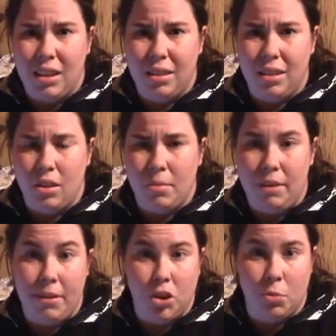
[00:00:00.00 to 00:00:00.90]
until my
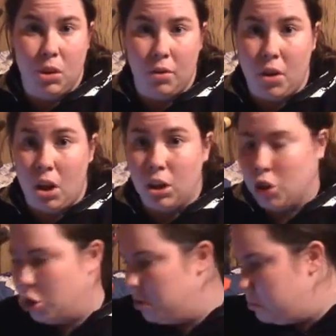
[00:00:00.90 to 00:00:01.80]
freshman year of
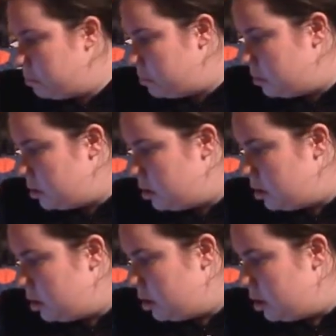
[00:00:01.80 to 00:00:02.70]
college.
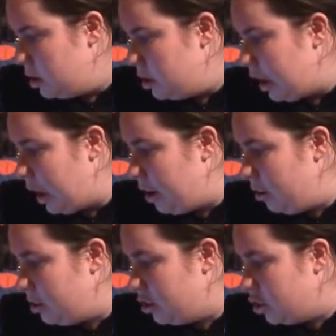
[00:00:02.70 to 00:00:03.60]
How
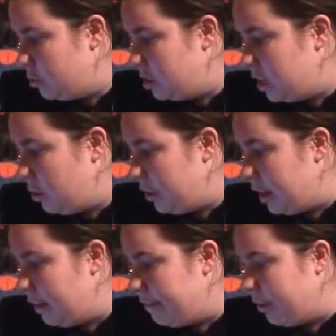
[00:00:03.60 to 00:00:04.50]
did you deal with it
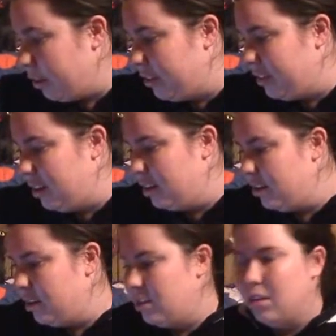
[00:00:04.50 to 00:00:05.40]
at first?
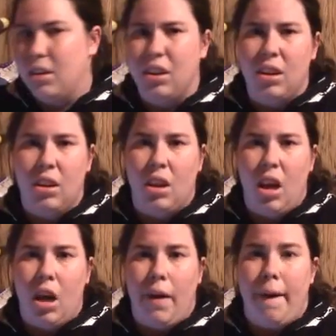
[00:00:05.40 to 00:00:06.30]

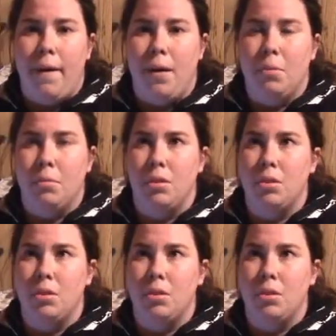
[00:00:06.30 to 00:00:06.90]
Um,